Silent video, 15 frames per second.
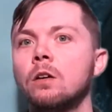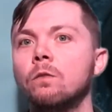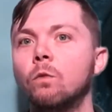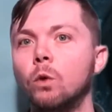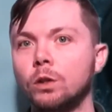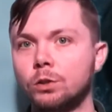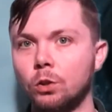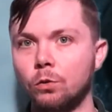
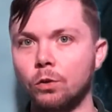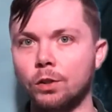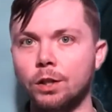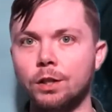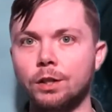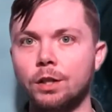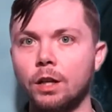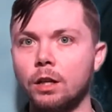voiceover
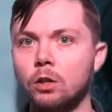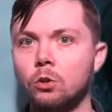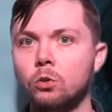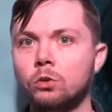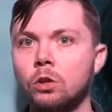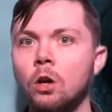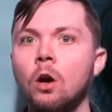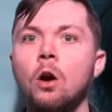
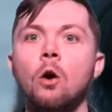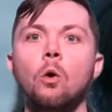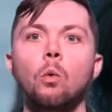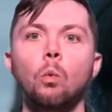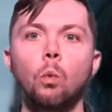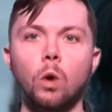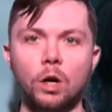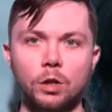continues,
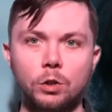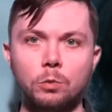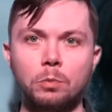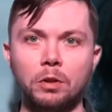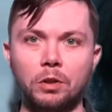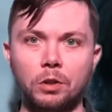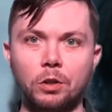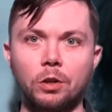"Where you
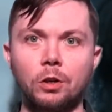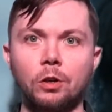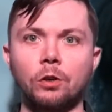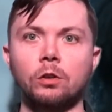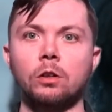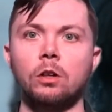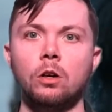belong,